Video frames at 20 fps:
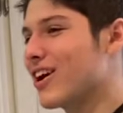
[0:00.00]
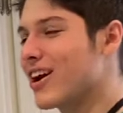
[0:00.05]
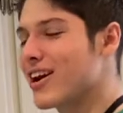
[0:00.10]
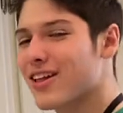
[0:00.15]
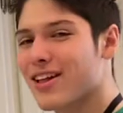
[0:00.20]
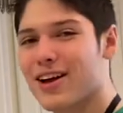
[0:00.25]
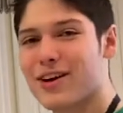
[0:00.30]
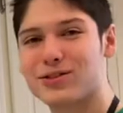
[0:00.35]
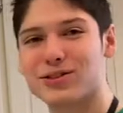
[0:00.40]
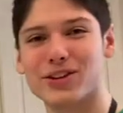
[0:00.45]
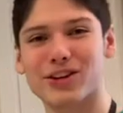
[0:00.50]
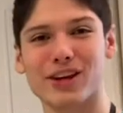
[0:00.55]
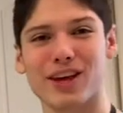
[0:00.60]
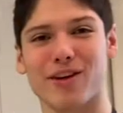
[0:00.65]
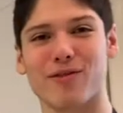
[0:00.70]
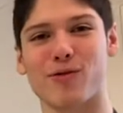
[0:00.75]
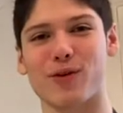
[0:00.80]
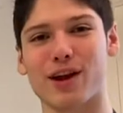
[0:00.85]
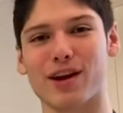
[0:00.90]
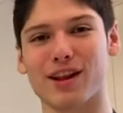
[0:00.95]
to, I was looking
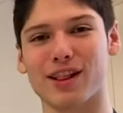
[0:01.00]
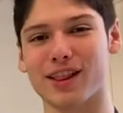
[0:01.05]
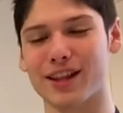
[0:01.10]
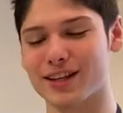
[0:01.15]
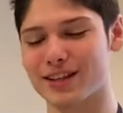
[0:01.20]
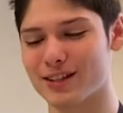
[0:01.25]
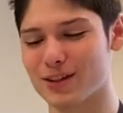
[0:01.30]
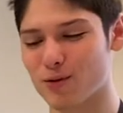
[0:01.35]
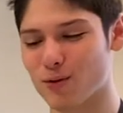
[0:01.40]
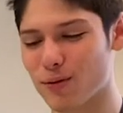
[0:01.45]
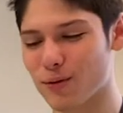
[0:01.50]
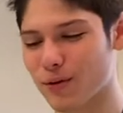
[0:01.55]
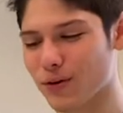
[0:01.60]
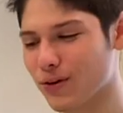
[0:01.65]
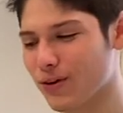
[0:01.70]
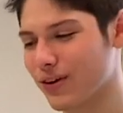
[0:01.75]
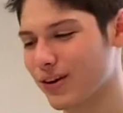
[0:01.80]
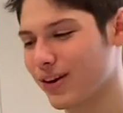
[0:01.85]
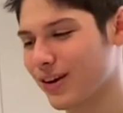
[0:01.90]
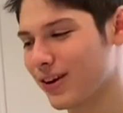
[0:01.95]
if we had a list of what we were
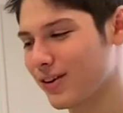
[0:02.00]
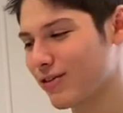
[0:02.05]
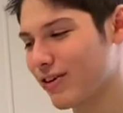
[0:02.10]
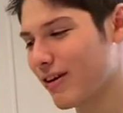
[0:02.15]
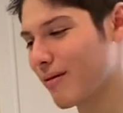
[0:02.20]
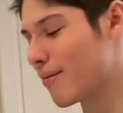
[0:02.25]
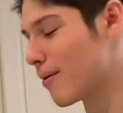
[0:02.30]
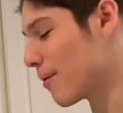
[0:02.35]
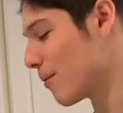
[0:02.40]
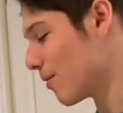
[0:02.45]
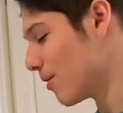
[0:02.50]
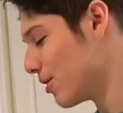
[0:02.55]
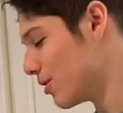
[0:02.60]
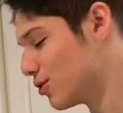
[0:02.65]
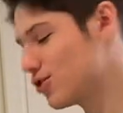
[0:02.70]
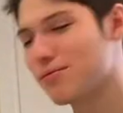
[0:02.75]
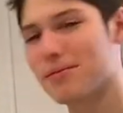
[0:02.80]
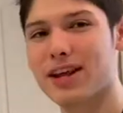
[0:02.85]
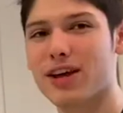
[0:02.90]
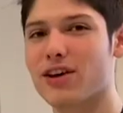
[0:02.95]
cooking, I'm trying to remember.
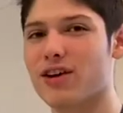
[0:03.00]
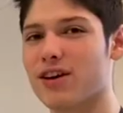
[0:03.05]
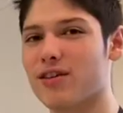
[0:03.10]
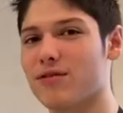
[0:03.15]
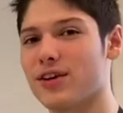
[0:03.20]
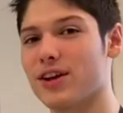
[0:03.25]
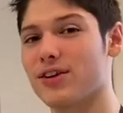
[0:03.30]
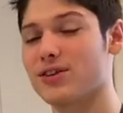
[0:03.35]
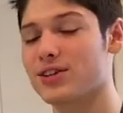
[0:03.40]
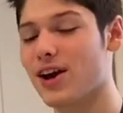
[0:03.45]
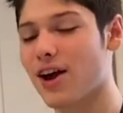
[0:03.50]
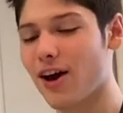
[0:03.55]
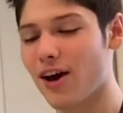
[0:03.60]
Too many cooking videos.